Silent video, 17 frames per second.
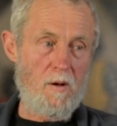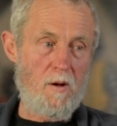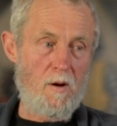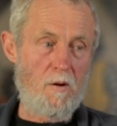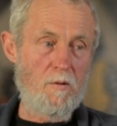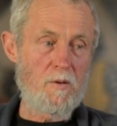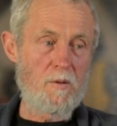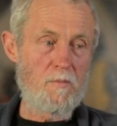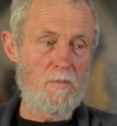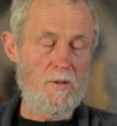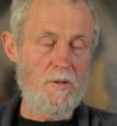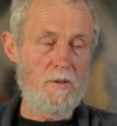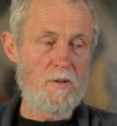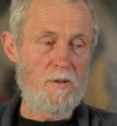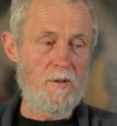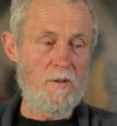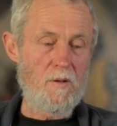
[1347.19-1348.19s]

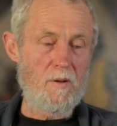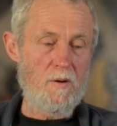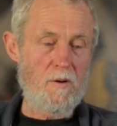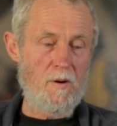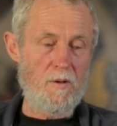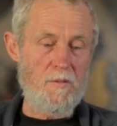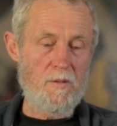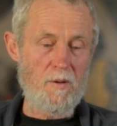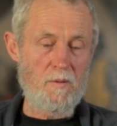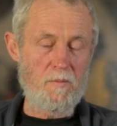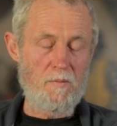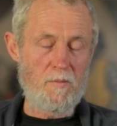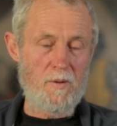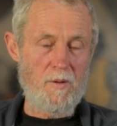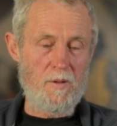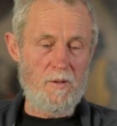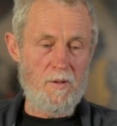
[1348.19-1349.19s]
ultimately I think
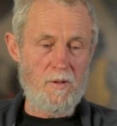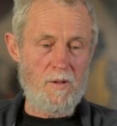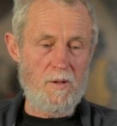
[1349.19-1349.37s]
we're